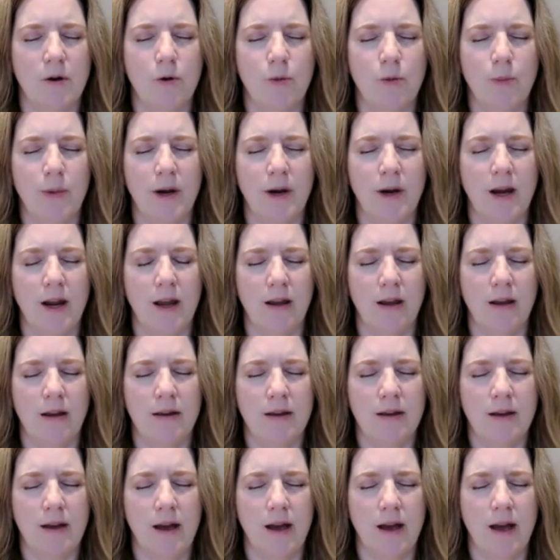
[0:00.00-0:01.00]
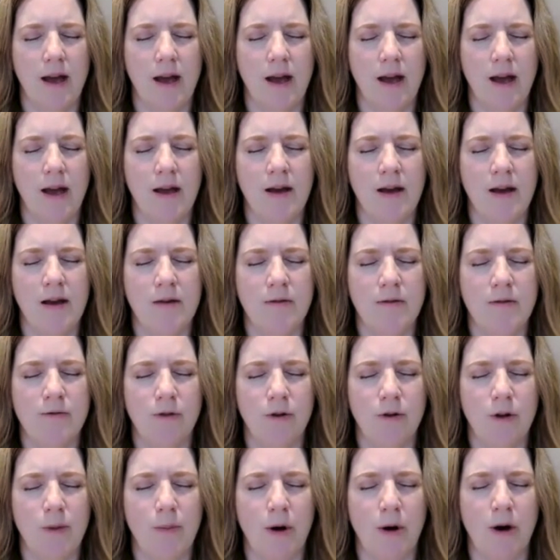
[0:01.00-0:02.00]
opening
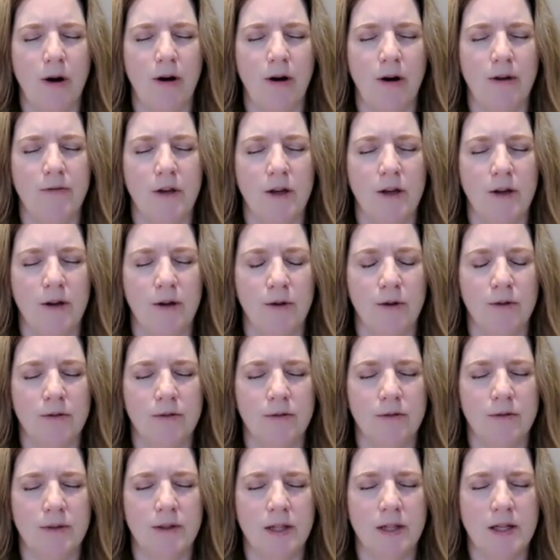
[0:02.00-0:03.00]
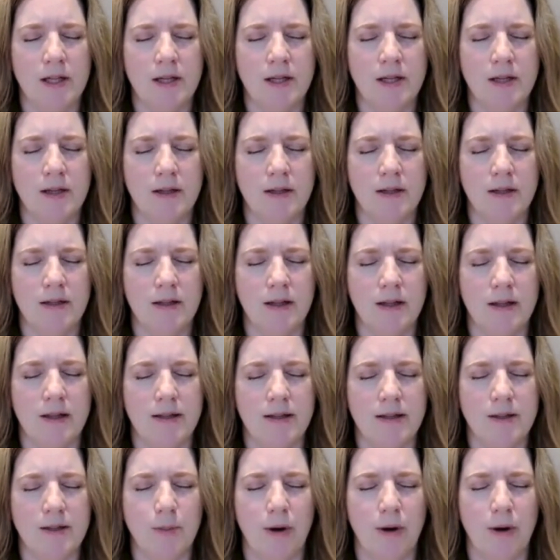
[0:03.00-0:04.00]
every part of you to
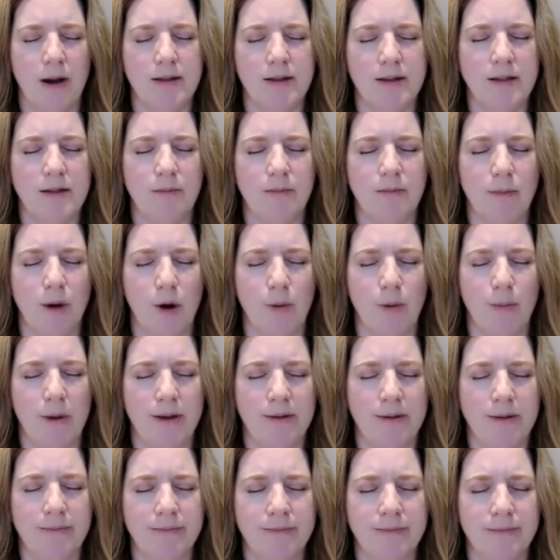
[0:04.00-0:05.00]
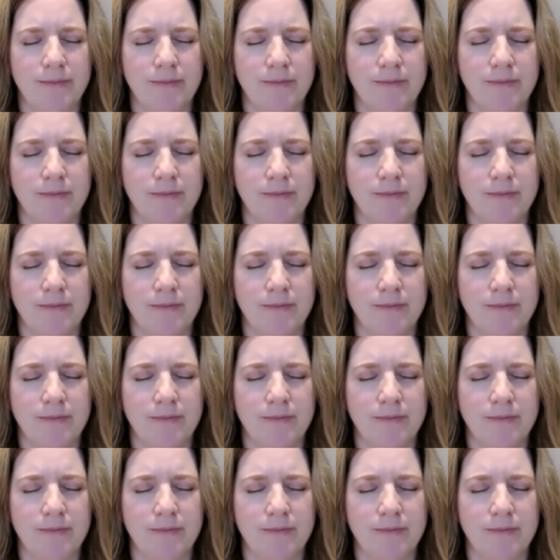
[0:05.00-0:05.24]
this present moment.